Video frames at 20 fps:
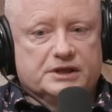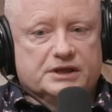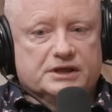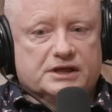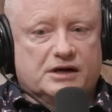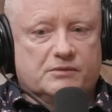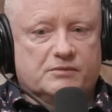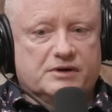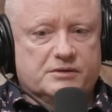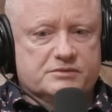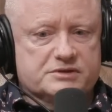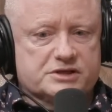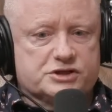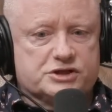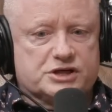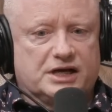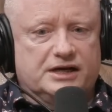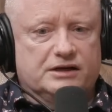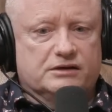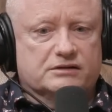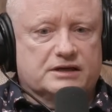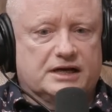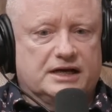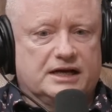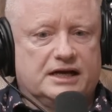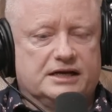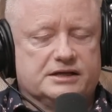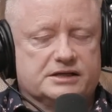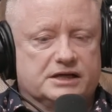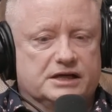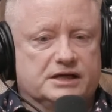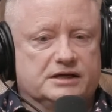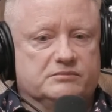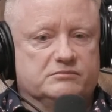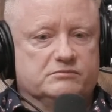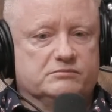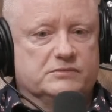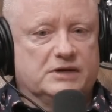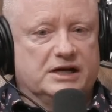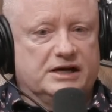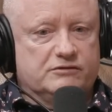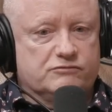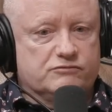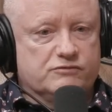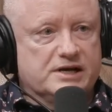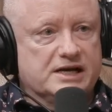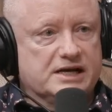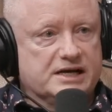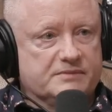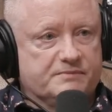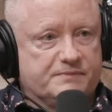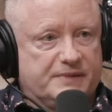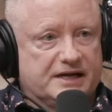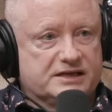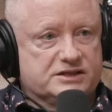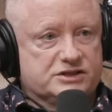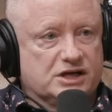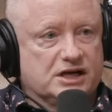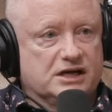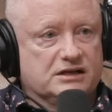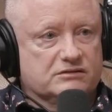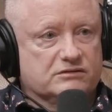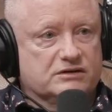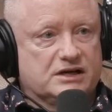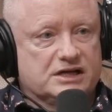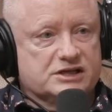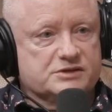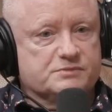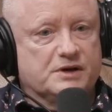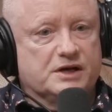And when I was a child, I had really bad childhood asthma.